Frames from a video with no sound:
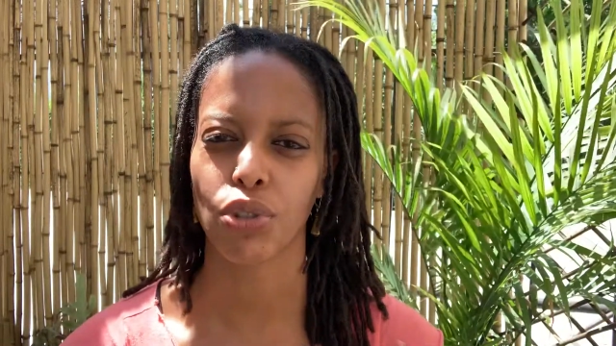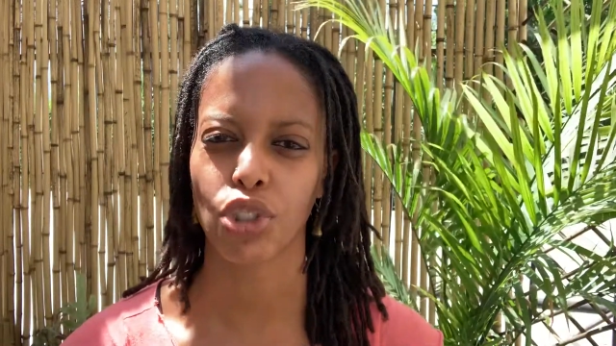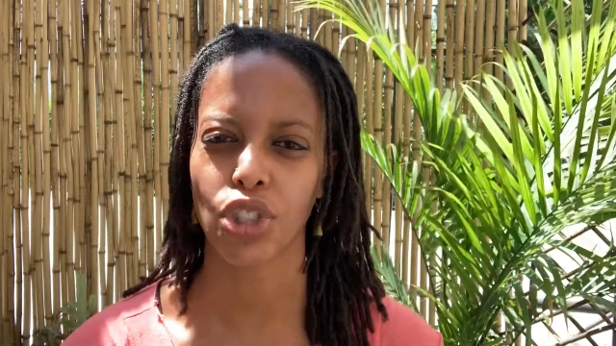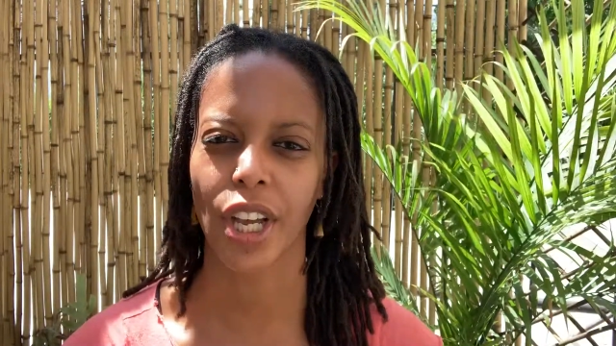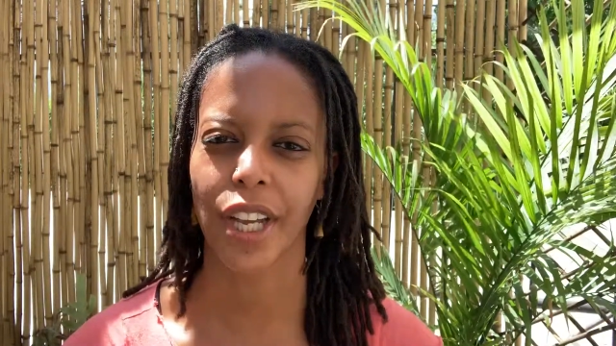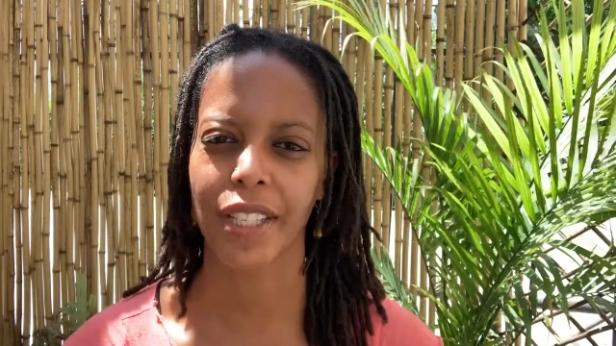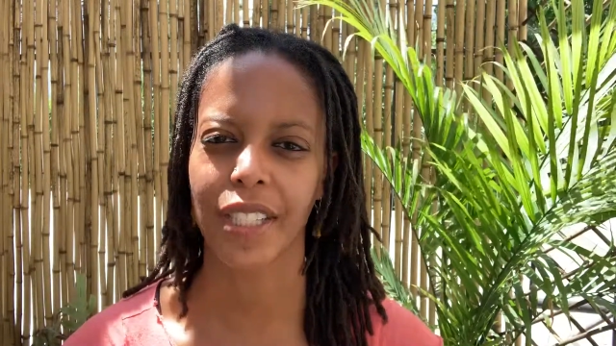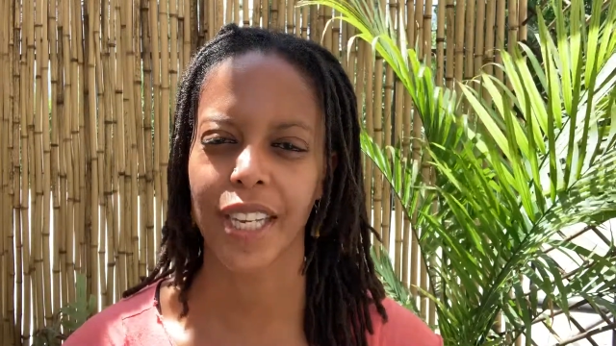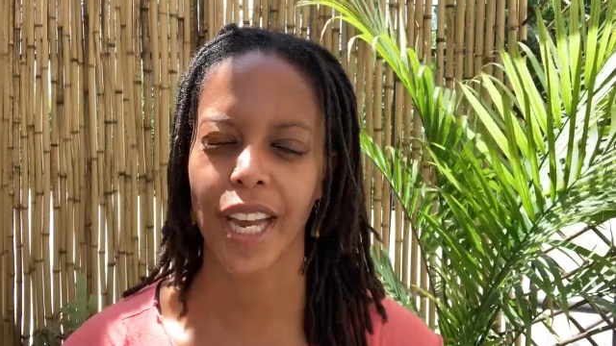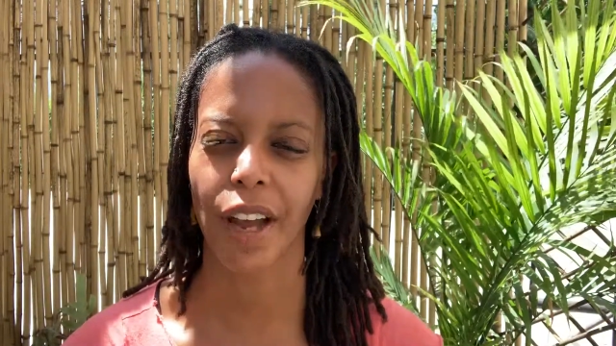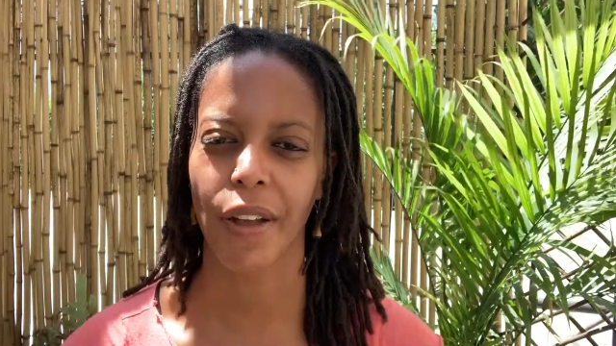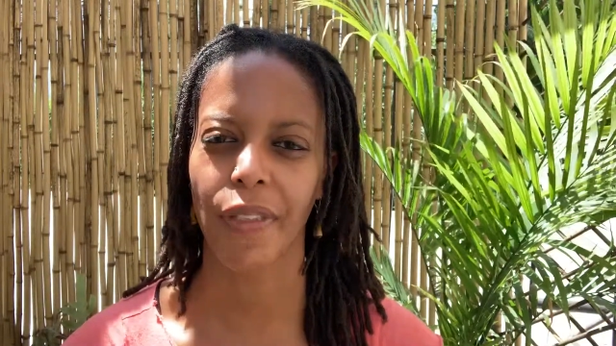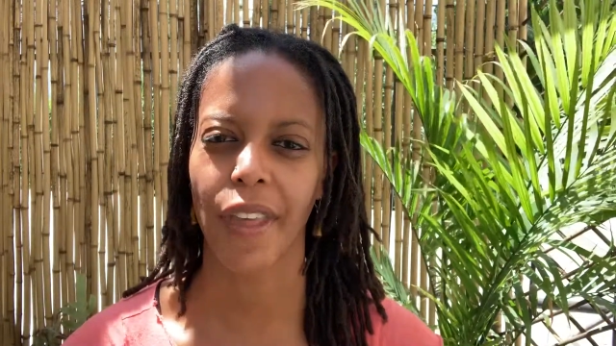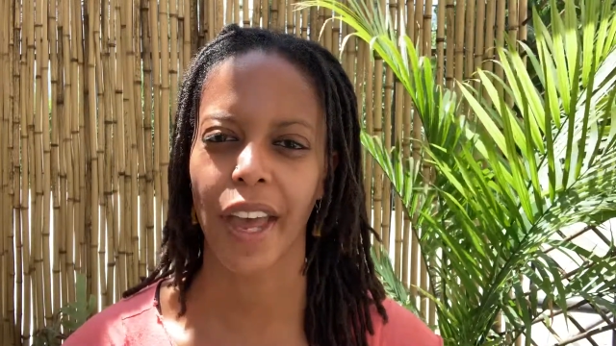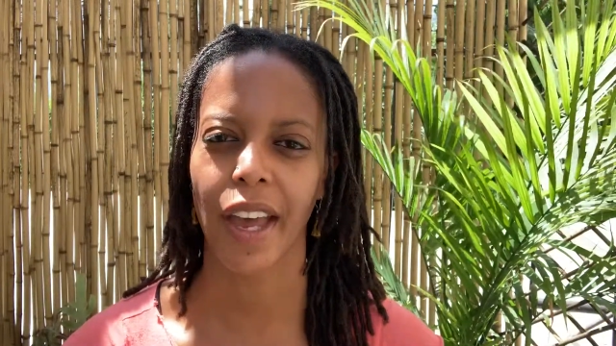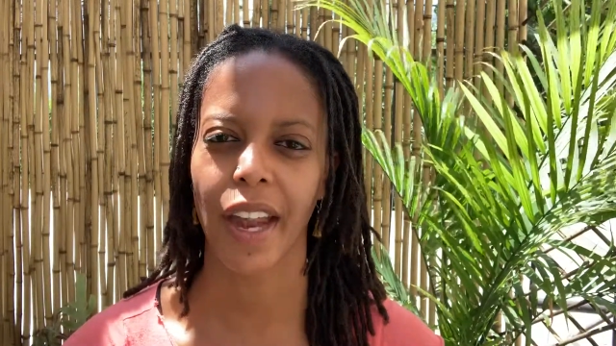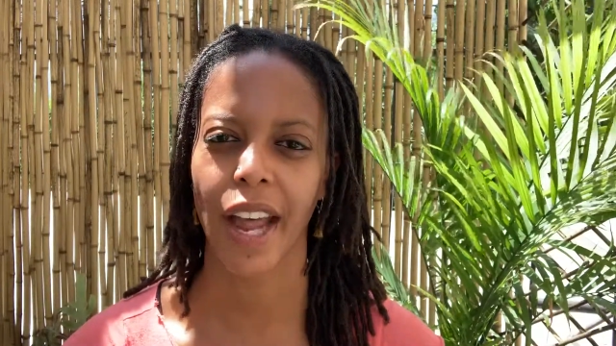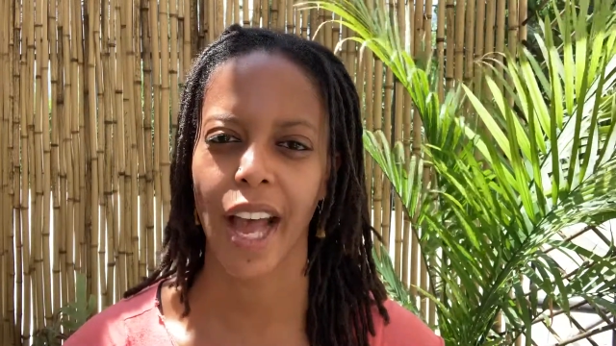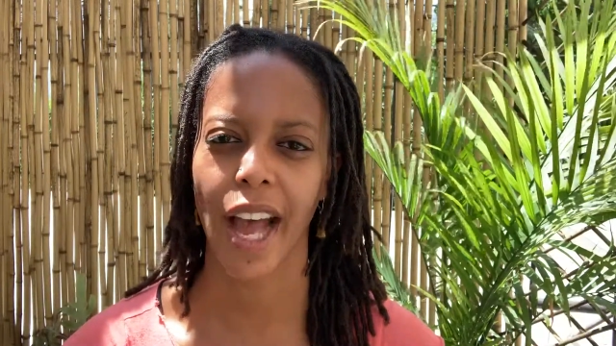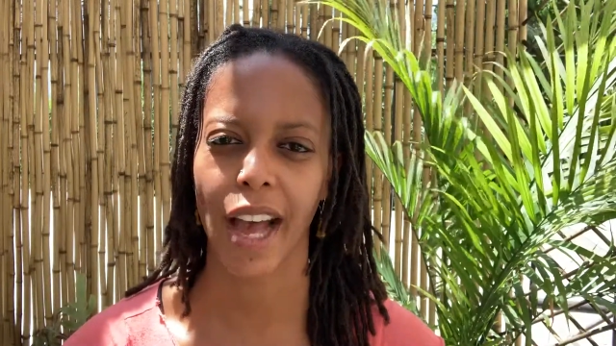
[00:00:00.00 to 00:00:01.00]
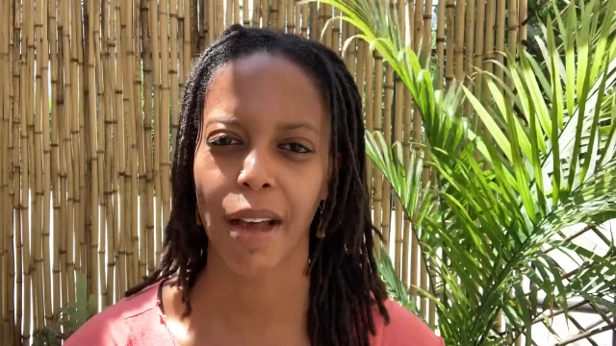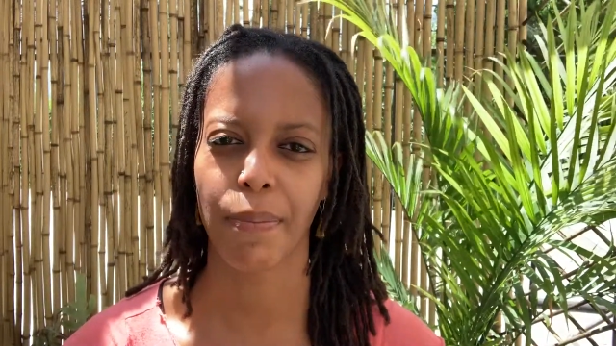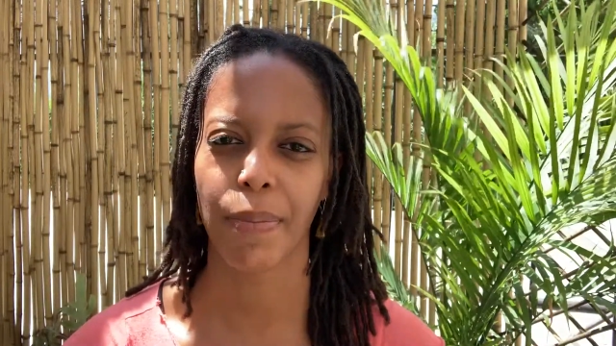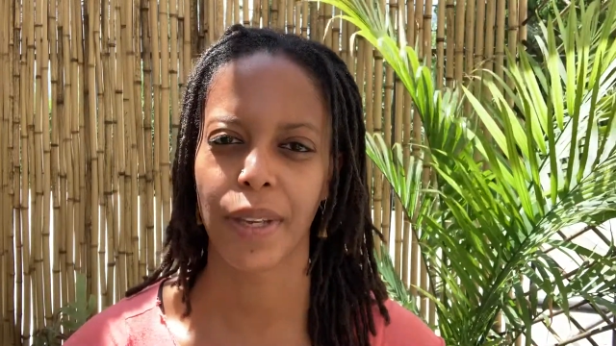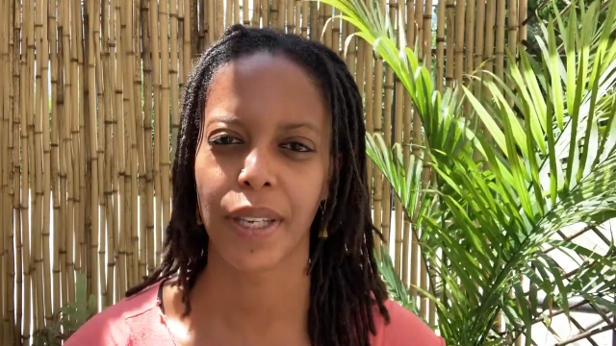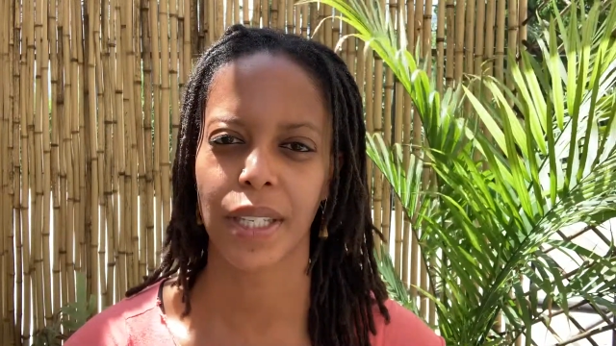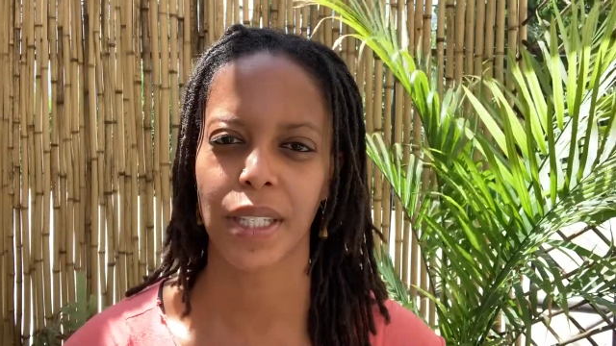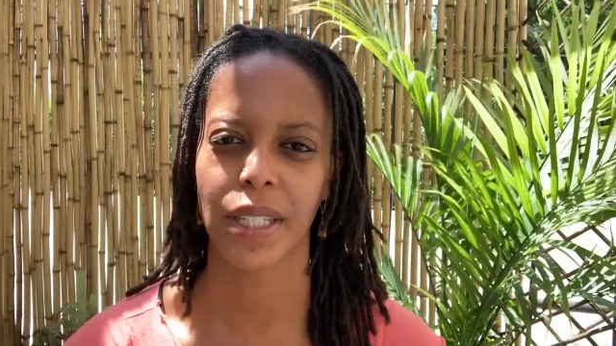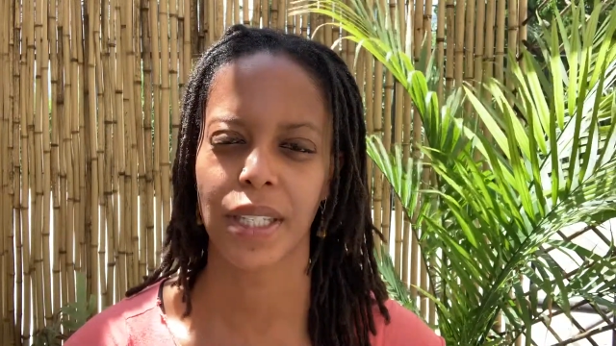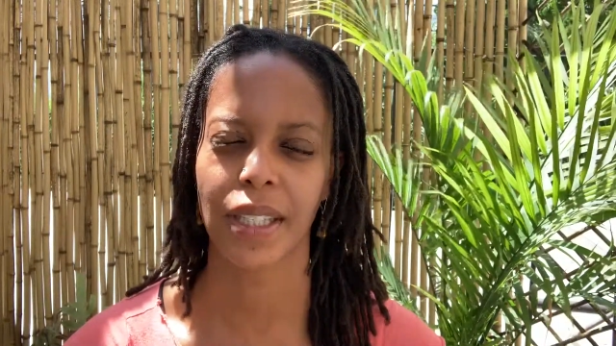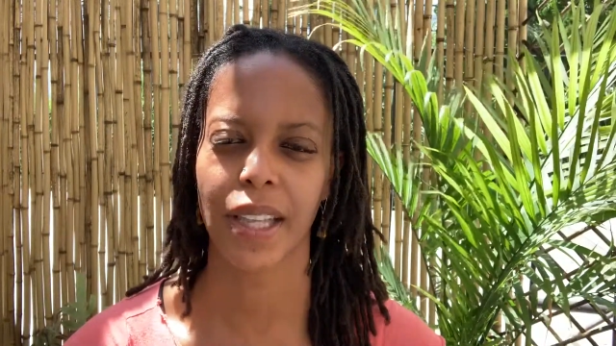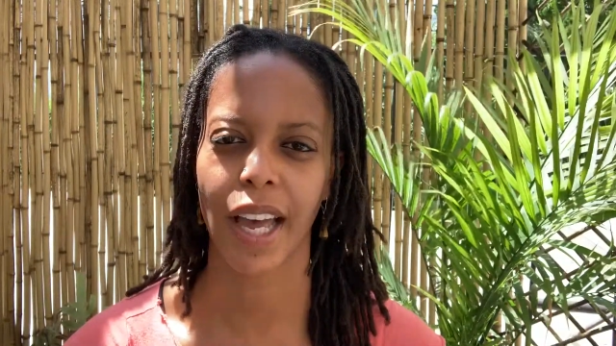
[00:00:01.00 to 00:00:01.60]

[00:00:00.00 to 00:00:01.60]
shutdown that happens,